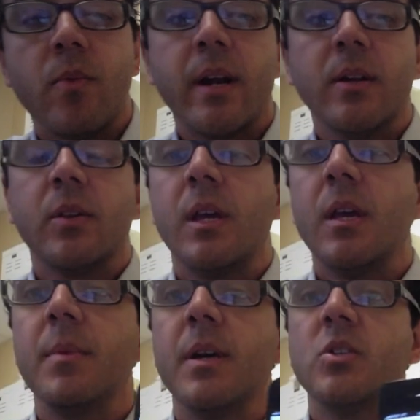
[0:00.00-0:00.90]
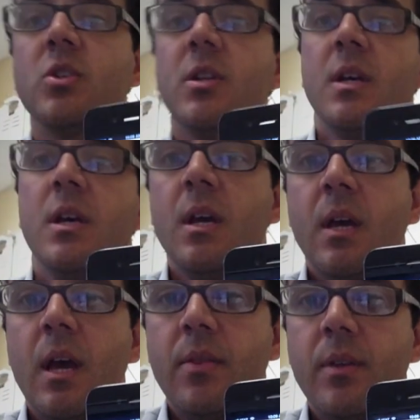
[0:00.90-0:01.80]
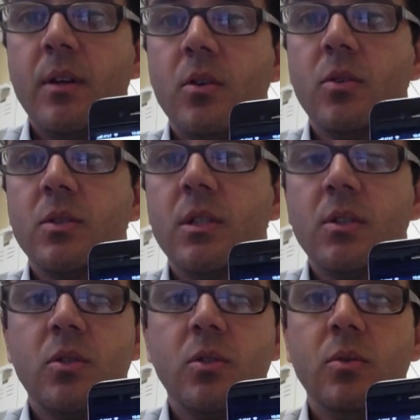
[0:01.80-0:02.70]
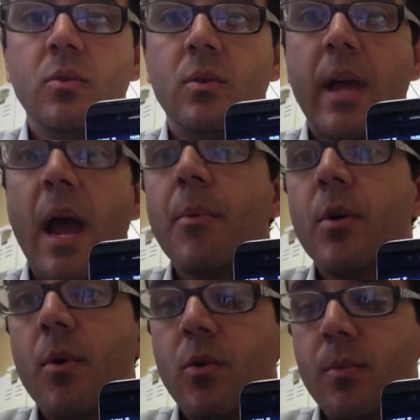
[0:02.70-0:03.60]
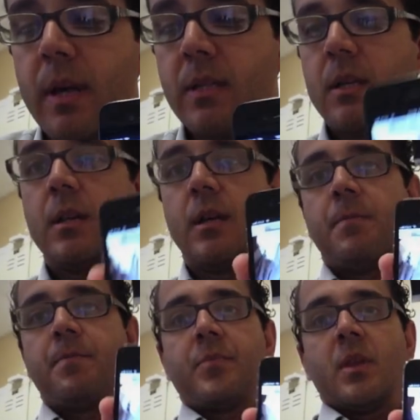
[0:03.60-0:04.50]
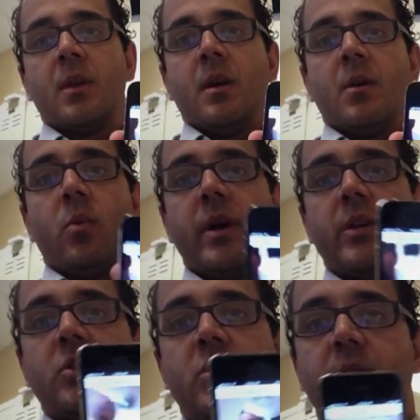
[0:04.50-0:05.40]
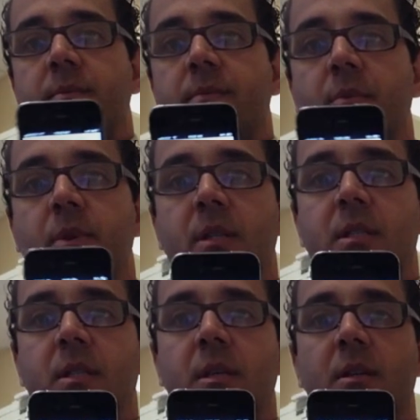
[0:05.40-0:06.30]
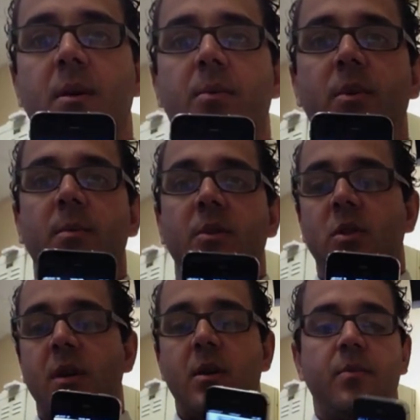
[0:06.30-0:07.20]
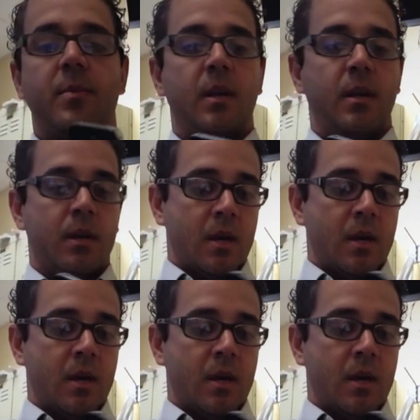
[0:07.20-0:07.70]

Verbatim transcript: retinal image, and then it goes into camera mode, basically, which you can see a double image there of me.